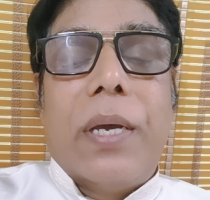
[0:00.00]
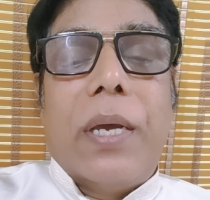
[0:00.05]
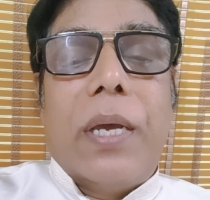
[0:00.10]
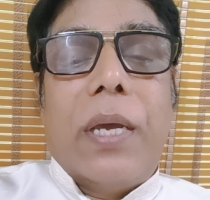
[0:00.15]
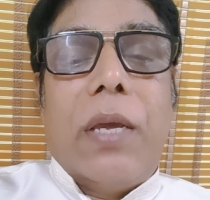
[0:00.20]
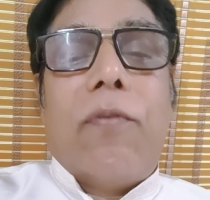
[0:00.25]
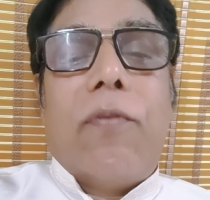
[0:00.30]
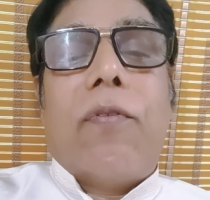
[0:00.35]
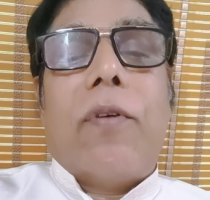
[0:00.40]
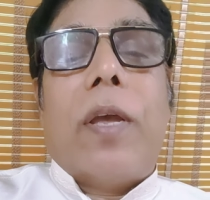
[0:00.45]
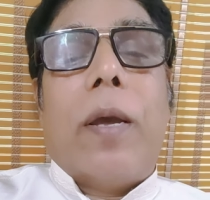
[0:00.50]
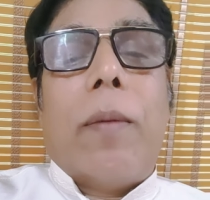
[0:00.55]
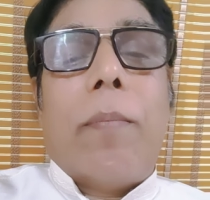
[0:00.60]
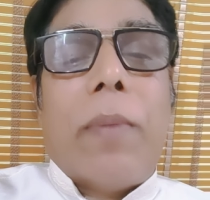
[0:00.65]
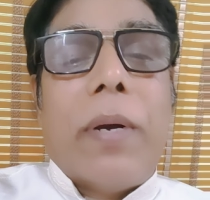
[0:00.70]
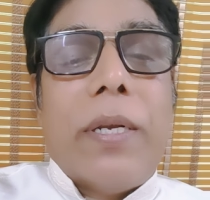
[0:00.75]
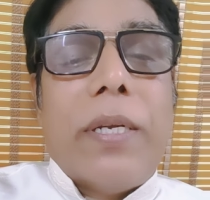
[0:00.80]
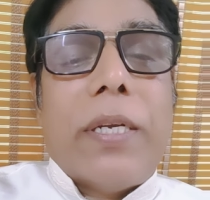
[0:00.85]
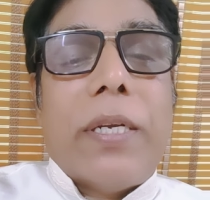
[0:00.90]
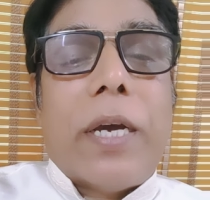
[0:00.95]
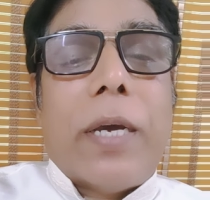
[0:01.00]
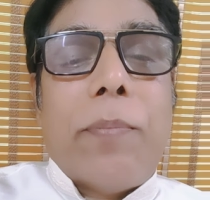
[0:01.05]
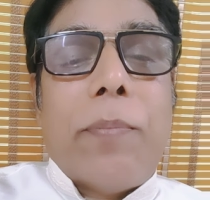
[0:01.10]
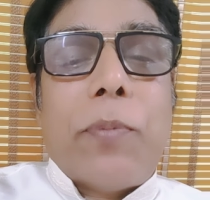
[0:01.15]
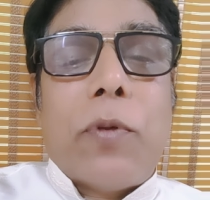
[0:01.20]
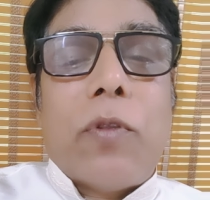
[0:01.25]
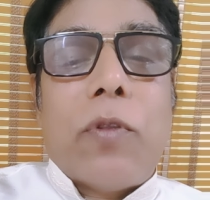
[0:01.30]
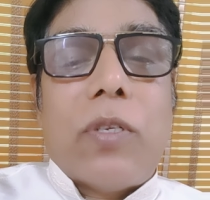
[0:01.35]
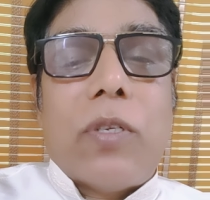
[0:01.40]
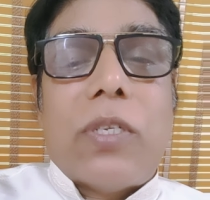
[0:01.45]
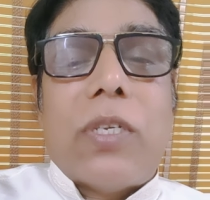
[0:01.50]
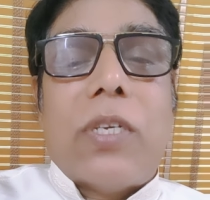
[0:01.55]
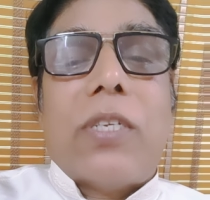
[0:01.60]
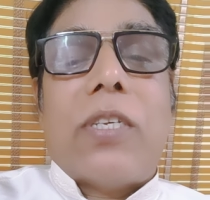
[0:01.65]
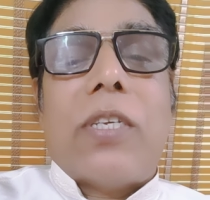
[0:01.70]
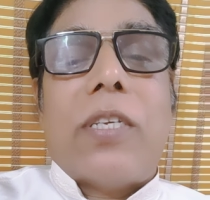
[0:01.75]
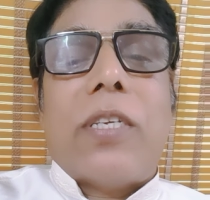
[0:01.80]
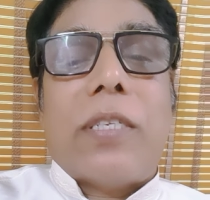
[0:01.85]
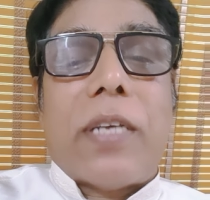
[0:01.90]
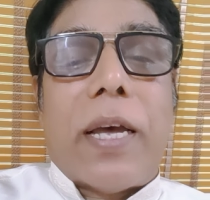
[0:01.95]
If MIT hypothesis
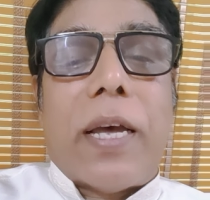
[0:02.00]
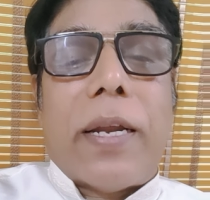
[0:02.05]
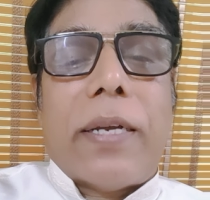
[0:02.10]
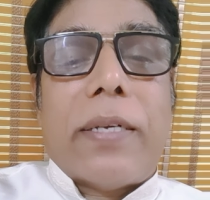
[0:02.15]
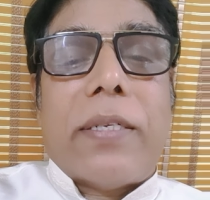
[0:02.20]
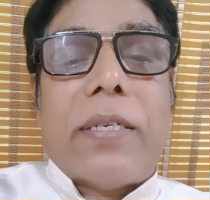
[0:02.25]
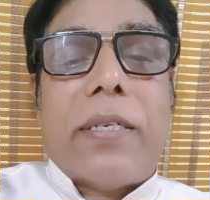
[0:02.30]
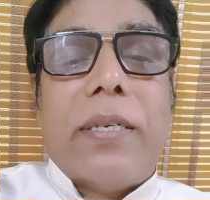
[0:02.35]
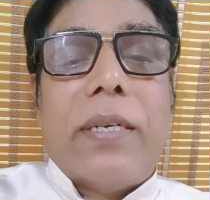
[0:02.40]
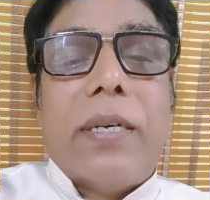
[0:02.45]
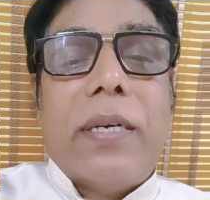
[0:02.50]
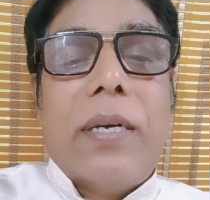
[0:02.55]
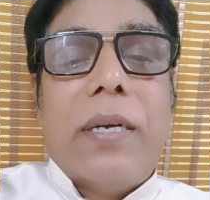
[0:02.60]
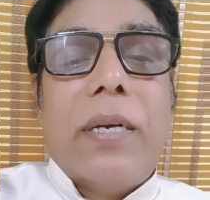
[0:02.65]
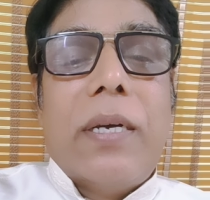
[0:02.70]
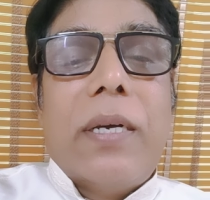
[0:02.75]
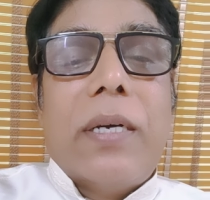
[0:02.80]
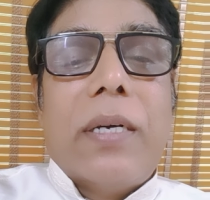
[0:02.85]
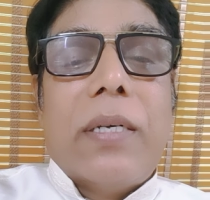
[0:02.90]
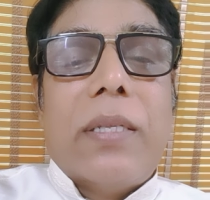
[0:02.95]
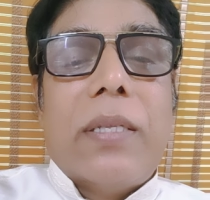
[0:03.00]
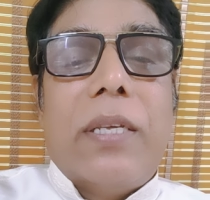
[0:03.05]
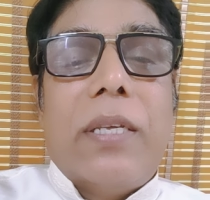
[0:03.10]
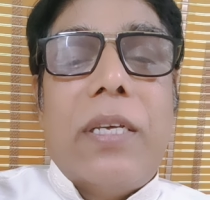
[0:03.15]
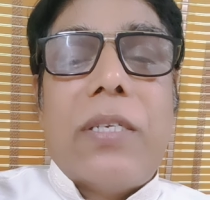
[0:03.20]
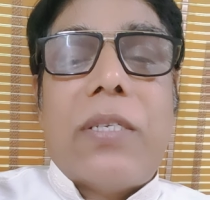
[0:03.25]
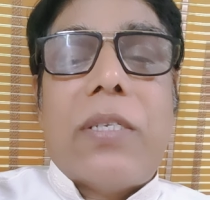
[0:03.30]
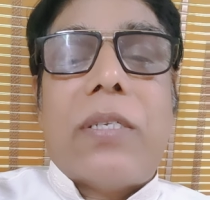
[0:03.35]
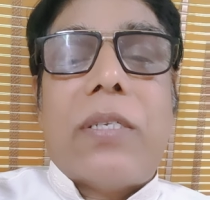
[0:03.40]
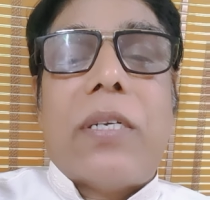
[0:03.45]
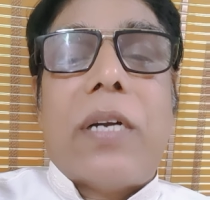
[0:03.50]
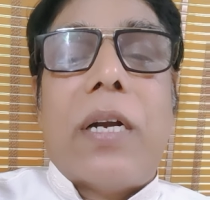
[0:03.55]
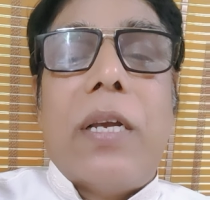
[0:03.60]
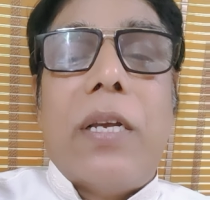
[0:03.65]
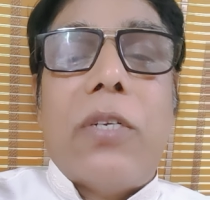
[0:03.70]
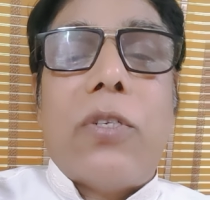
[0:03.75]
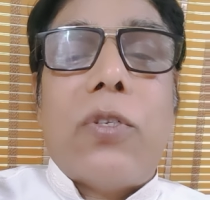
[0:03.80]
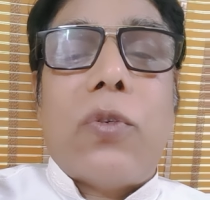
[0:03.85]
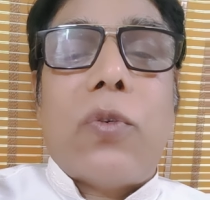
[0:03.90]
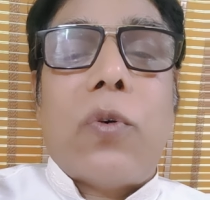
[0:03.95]
is correct, these
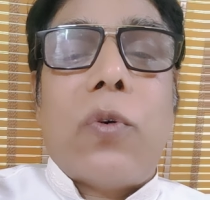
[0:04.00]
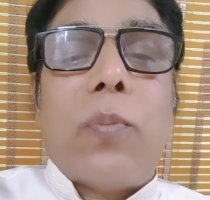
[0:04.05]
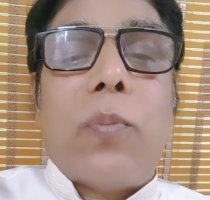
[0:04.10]
studies should